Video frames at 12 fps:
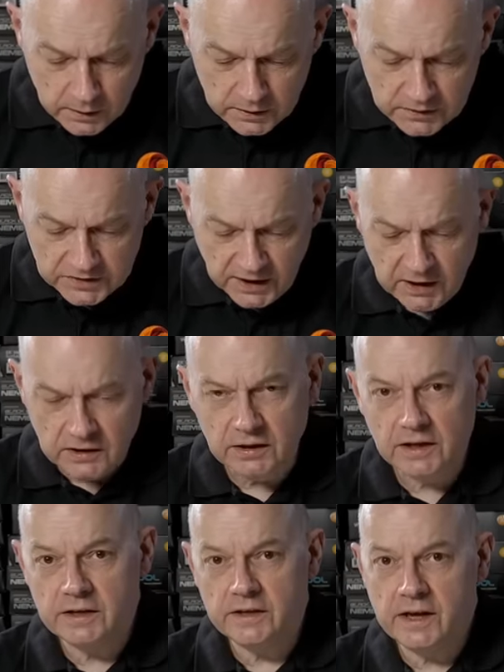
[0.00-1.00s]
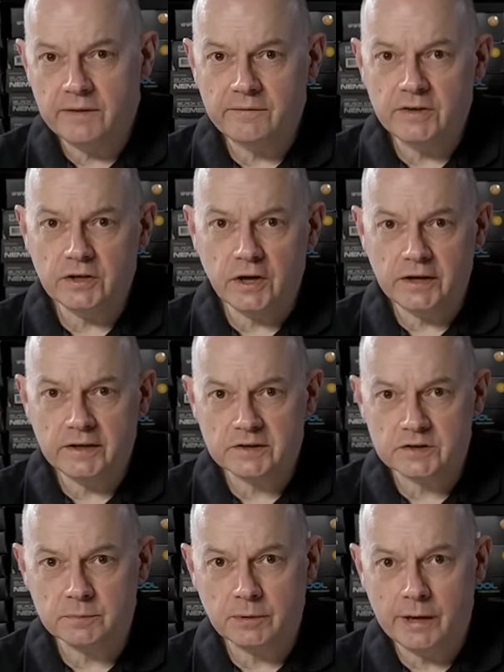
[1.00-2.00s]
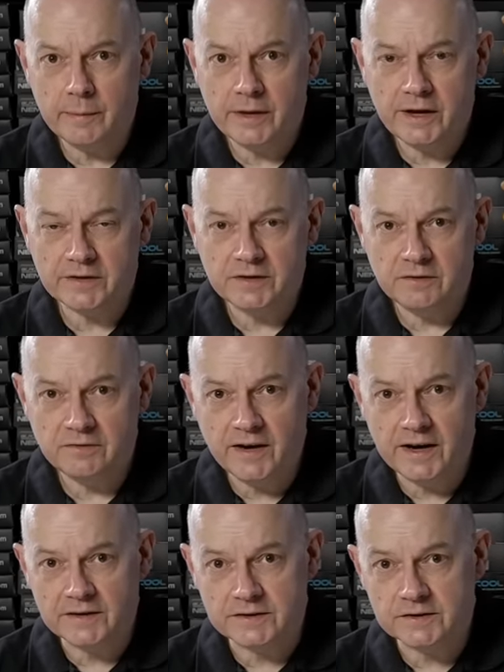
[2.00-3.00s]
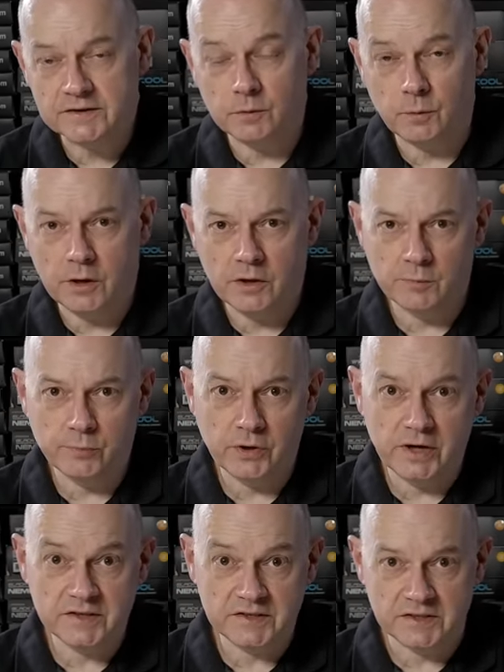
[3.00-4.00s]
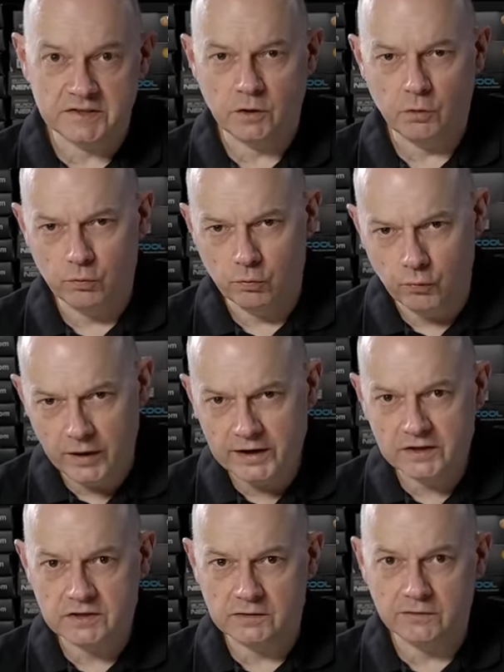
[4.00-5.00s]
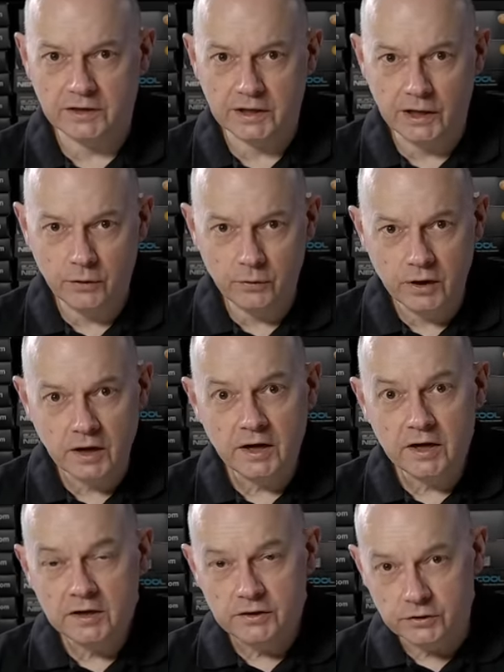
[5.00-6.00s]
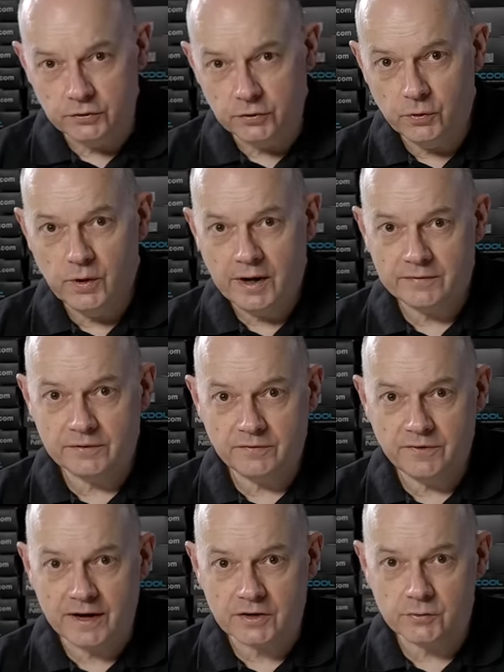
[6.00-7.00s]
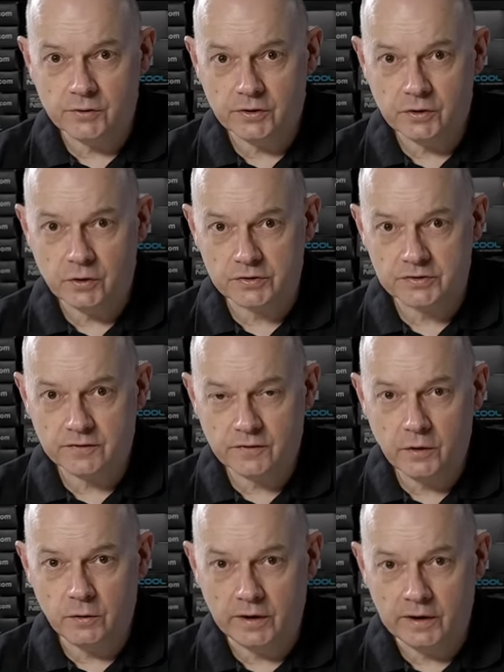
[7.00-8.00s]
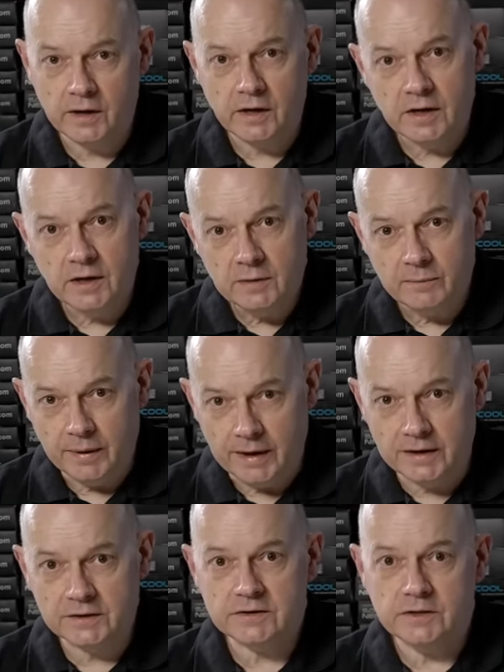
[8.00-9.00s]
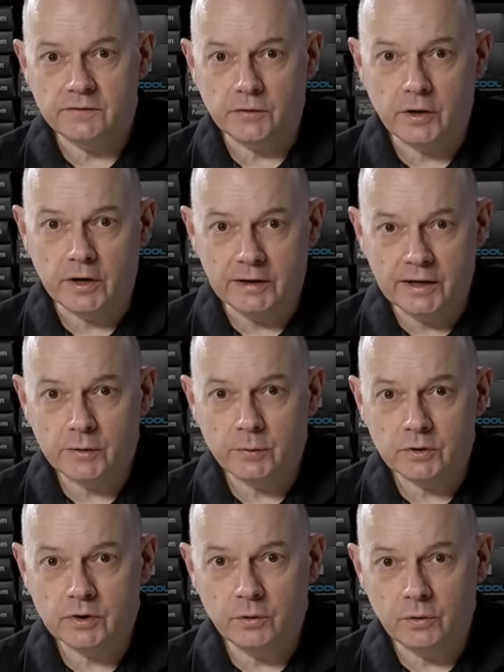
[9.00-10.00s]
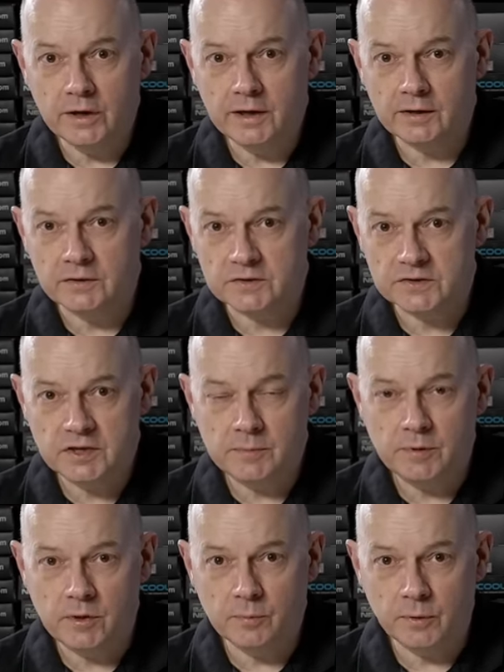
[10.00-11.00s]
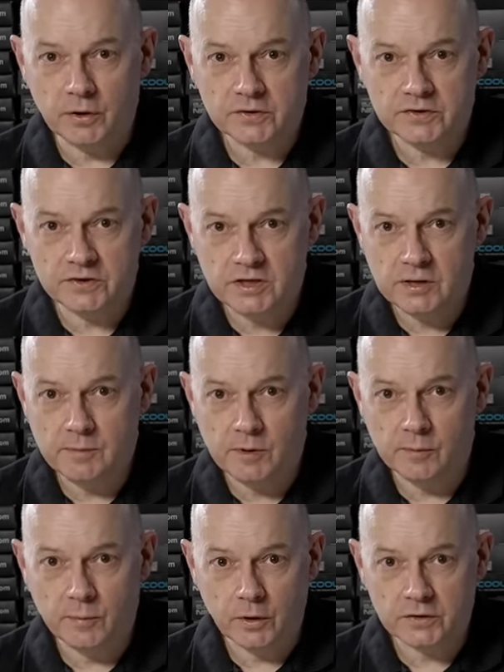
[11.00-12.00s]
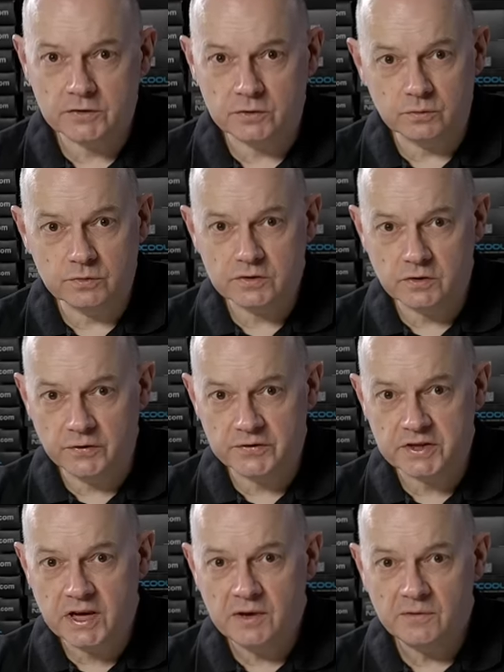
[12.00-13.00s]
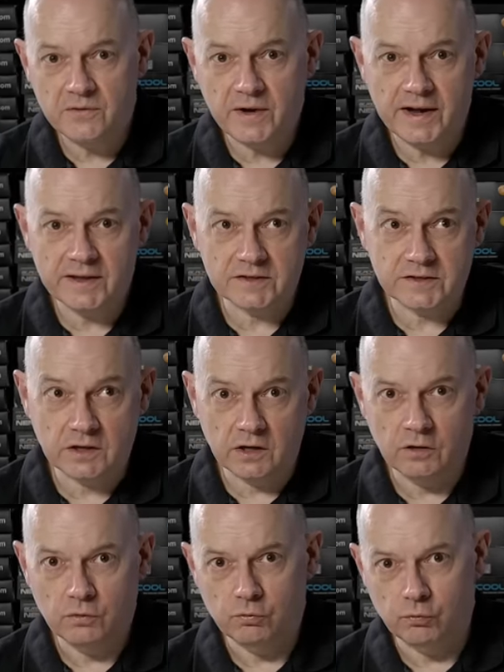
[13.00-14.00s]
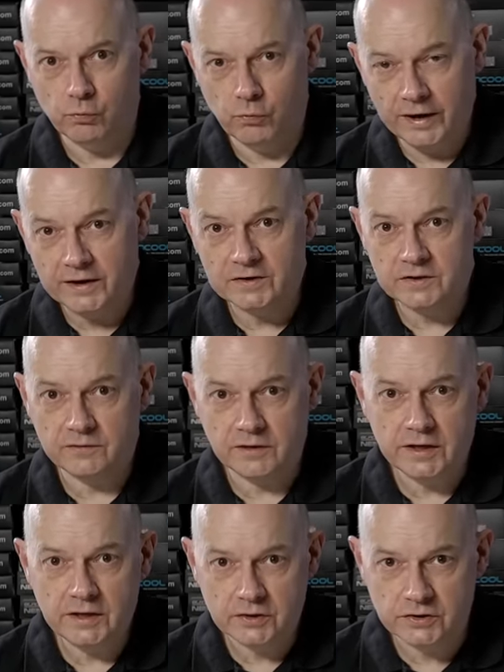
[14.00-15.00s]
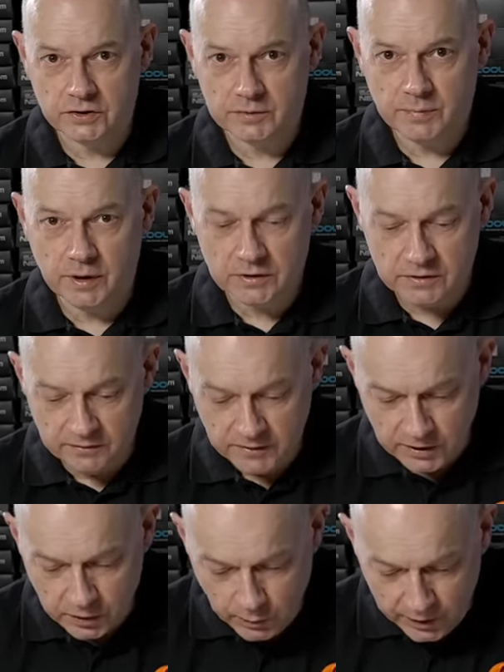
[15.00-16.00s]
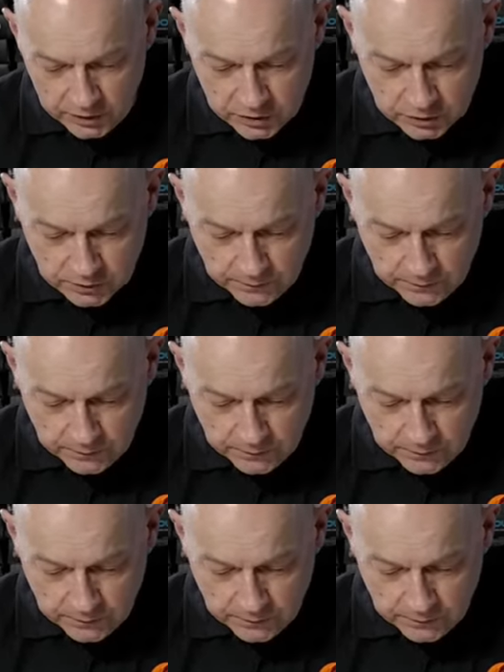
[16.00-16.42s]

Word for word: Secondly, the NV9 is supplied without any fans, so while the price is relatively low, you do have to factor in the cost of cooling. But if you're going liquid cooling and CPU blocks and GPU blocks and all sorts, fans are relatively just part of the equation.